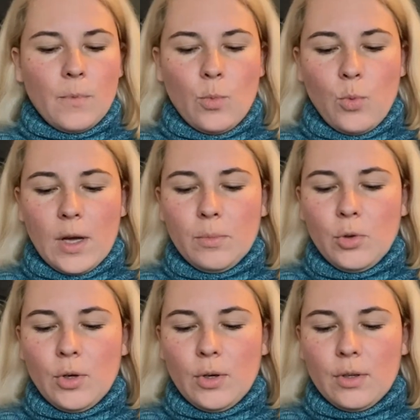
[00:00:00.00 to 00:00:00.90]
one
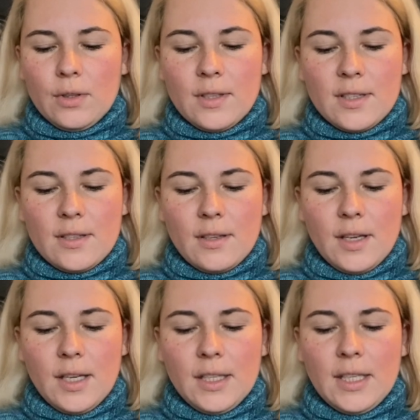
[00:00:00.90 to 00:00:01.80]
more
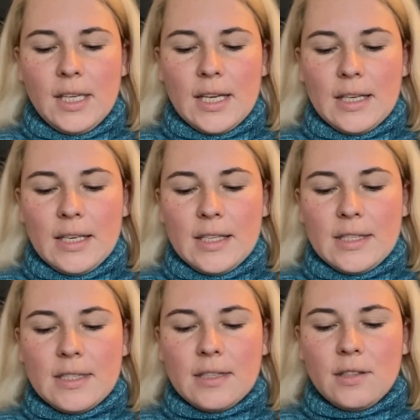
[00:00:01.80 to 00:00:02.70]
idea
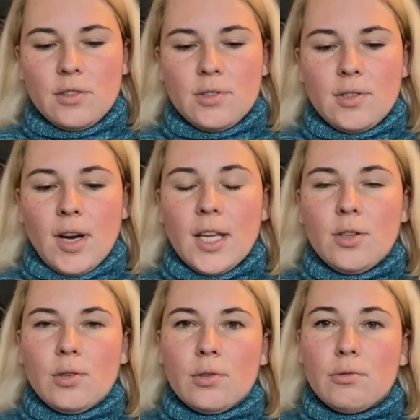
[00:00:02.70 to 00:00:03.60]
is try
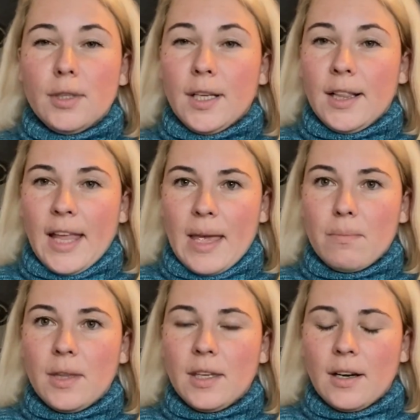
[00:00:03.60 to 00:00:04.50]
to
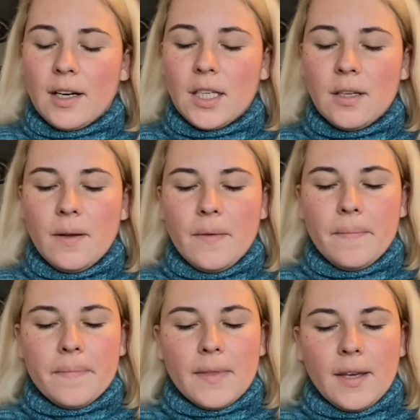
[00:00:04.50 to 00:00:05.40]
reclaim the yarn.
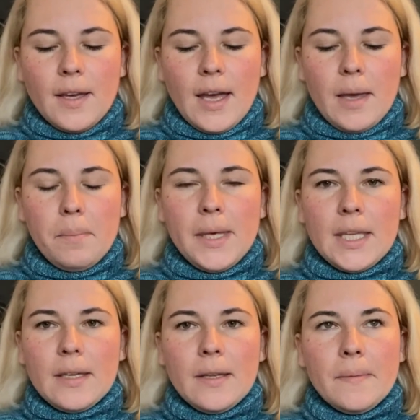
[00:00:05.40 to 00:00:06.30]
I
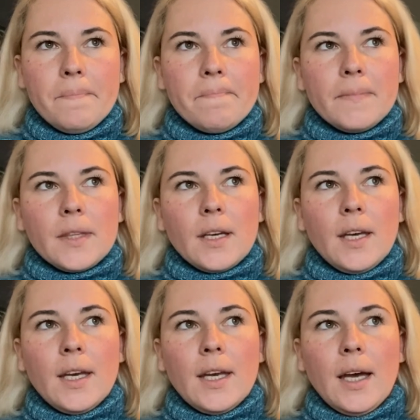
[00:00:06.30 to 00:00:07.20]
mean,
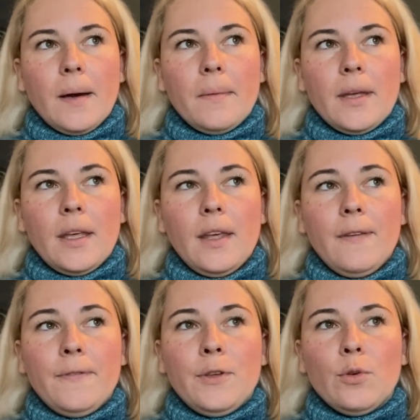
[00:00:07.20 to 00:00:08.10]

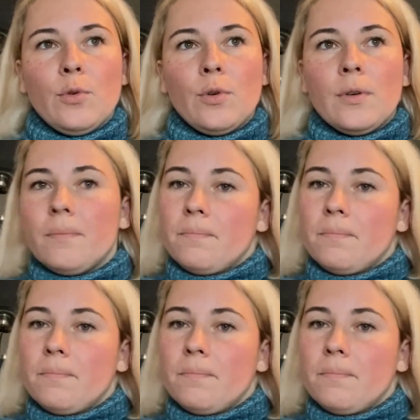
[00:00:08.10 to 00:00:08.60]
if you,